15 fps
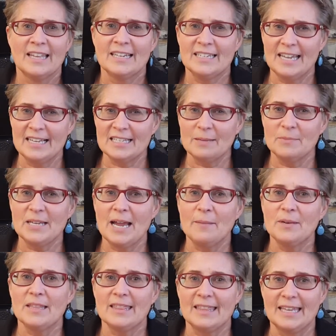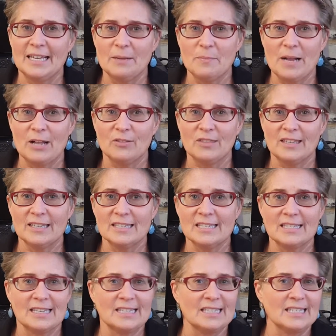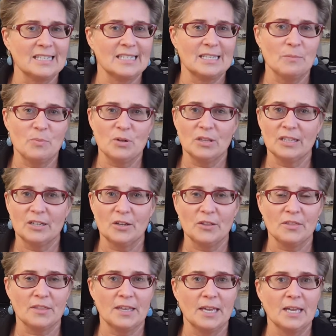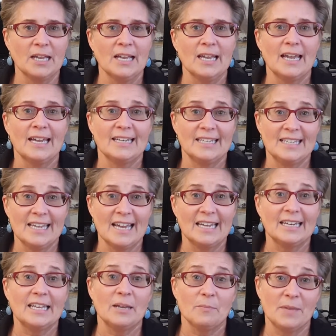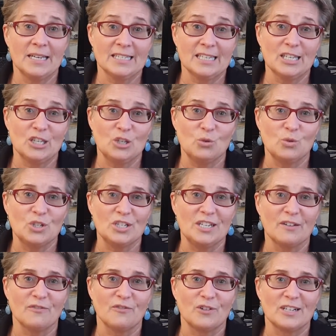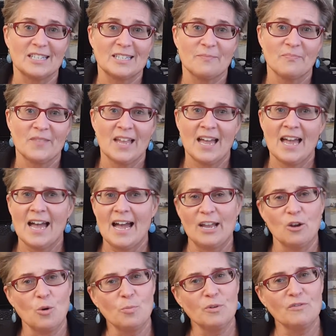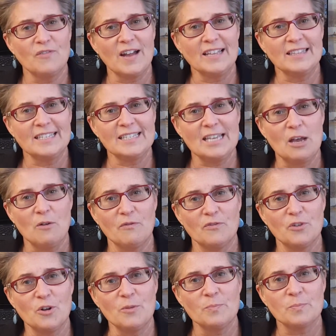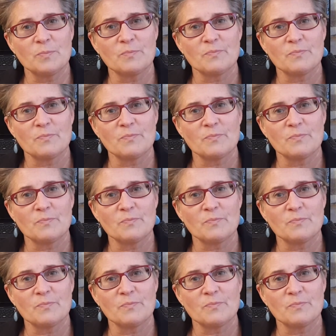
Take some time to think about this. It's a simple little thing, and yet it makes a huge difference. I hope you find this helpful.